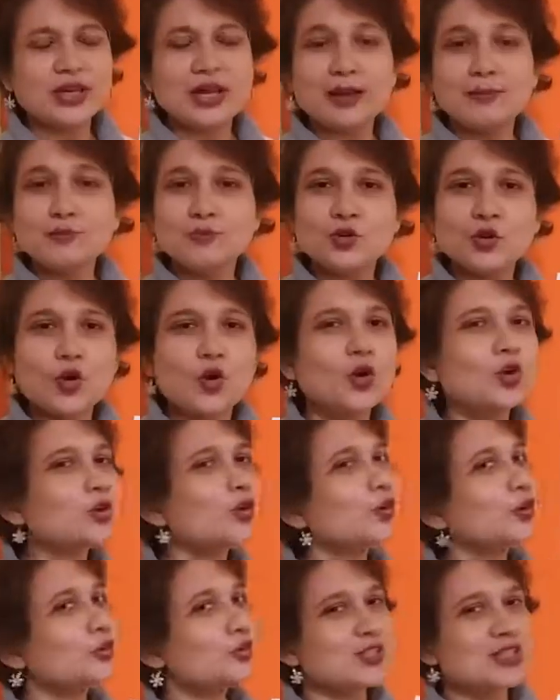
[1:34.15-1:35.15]
I'm not
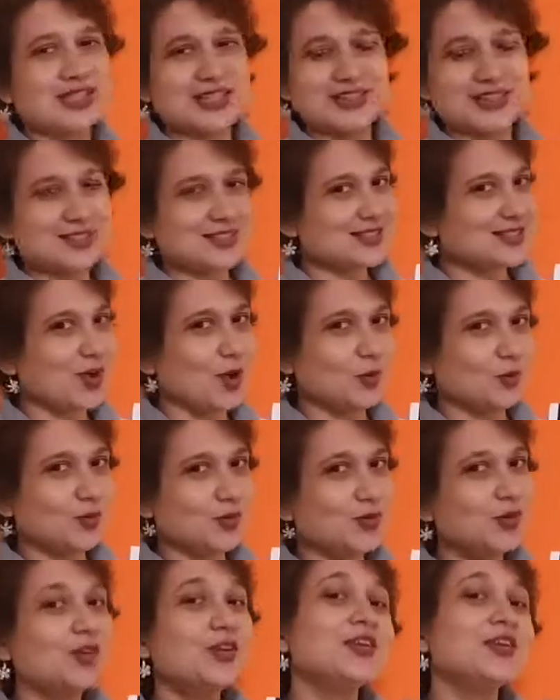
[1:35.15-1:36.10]
going to say the sound.